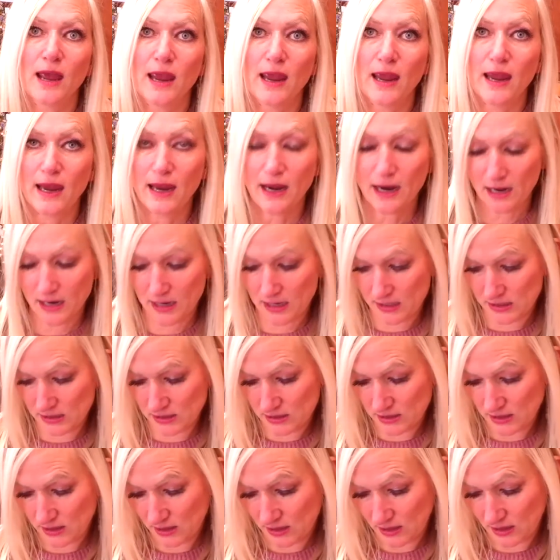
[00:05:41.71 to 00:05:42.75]
and
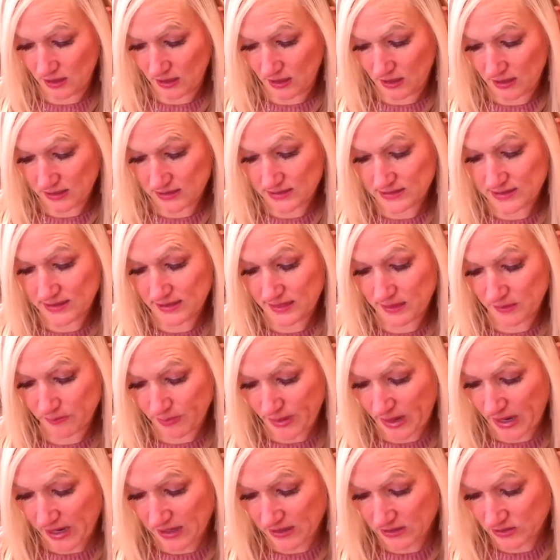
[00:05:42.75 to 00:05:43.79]
it's in the
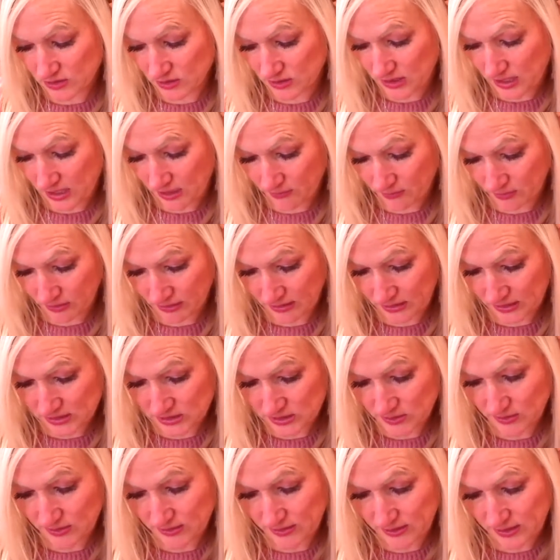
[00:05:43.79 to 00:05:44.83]
bag so you can't really get
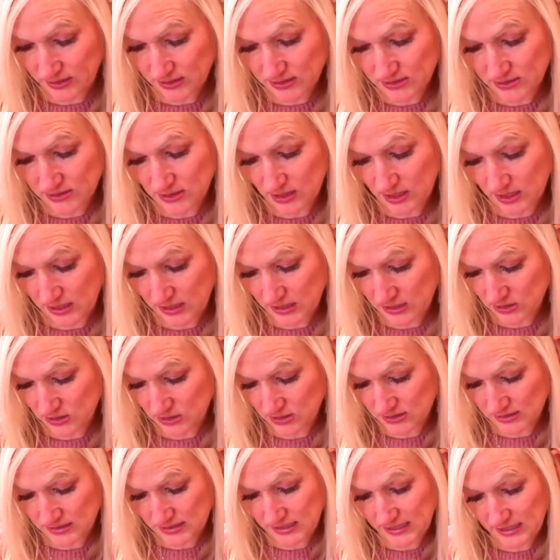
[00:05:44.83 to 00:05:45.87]
to it. This, I can
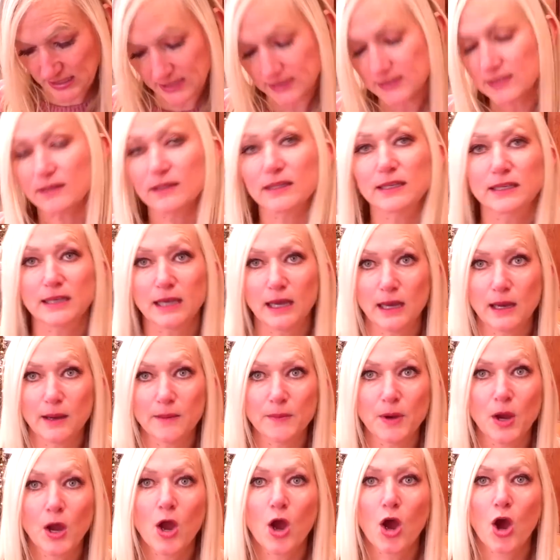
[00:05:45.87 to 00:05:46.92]
just easily come,
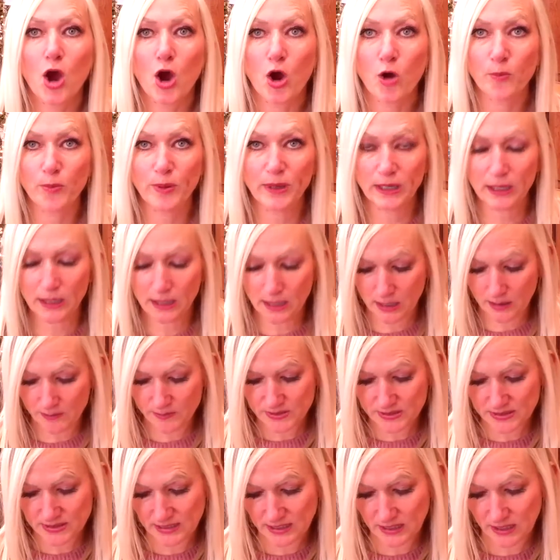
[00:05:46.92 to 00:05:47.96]
open it up,
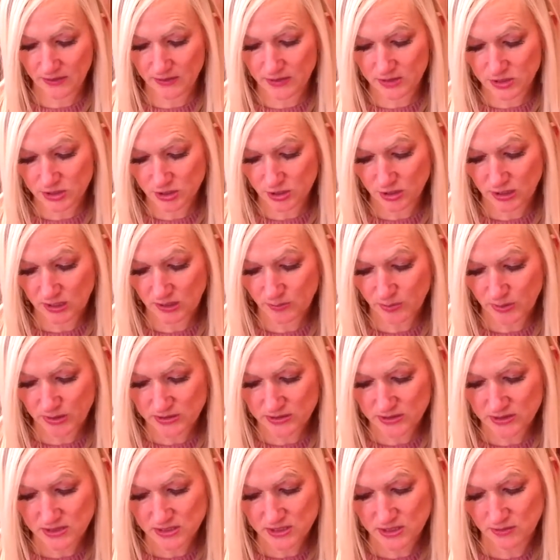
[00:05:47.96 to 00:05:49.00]
see how the turkey
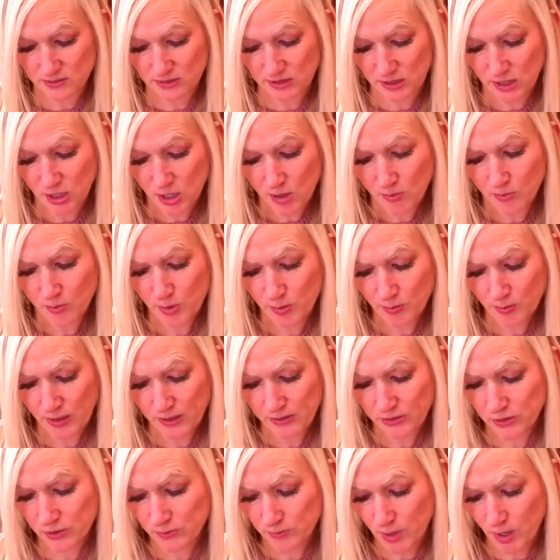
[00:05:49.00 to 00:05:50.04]
breast is doing, put my
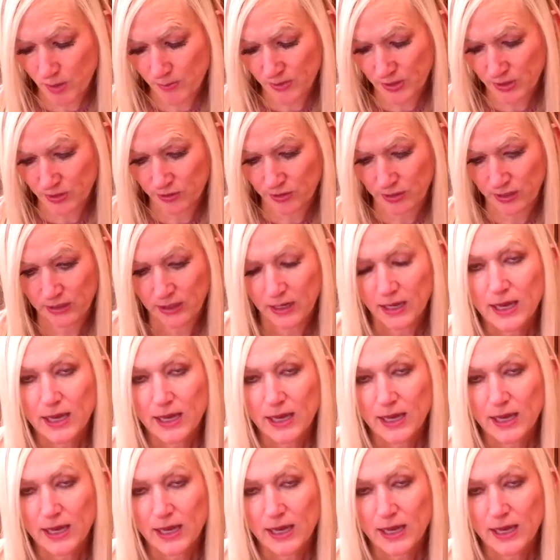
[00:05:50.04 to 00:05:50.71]
thermometer in.